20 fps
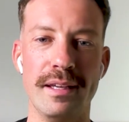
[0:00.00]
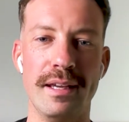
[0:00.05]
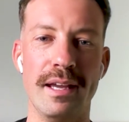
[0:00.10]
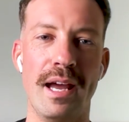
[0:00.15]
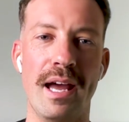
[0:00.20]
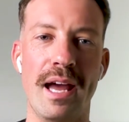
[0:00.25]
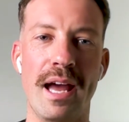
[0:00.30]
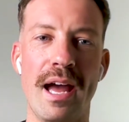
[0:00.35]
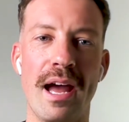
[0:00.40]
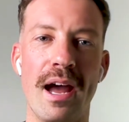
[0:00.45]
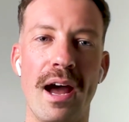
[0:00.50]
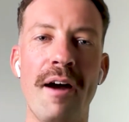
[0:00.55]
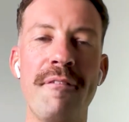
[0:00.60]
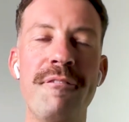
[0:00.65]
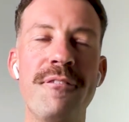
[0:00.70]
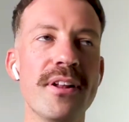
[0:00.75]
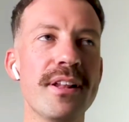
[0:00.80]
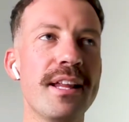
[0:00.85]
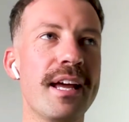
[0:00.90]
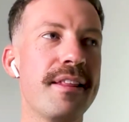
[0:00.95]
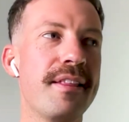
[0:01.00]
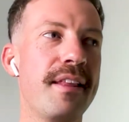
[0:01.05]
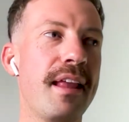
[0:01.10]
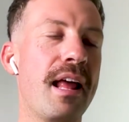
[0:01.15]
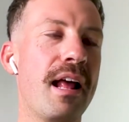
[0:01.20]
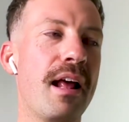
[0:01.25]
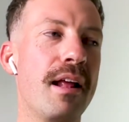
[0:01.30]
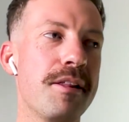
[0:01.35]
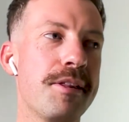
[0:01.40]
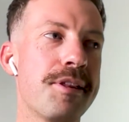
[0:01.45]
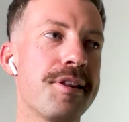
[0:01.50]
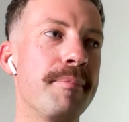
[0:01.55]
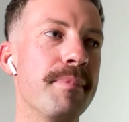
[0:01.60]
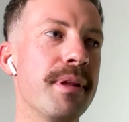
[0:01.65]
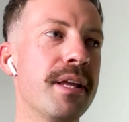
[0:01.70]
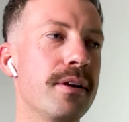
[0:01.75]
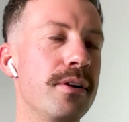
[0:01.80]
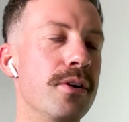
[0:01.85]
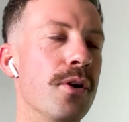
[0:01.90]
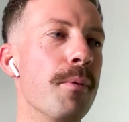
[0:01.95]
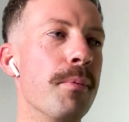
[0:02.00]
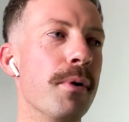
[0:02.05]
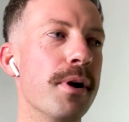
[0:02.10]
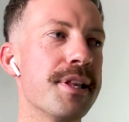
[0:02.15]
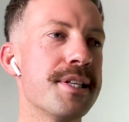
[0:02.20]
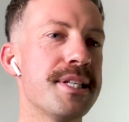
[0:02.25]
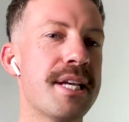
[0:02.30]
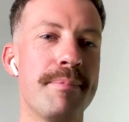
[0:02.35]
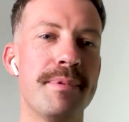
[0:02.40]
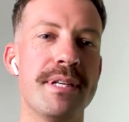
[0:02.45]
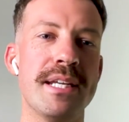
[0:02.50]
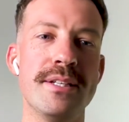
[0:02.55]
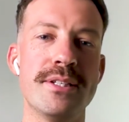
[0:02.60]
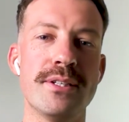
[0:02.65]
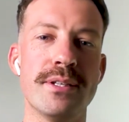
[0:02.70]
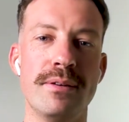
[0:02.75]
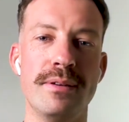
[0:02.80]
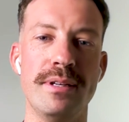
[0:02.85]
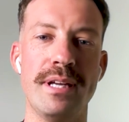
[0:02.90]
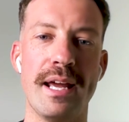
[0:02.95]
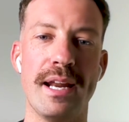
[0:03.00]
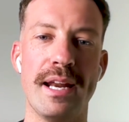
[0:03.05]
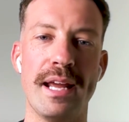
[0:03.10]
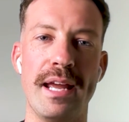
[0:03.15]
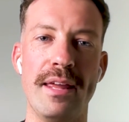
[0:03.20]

yeah, I feel like something that nobody's tapped into yet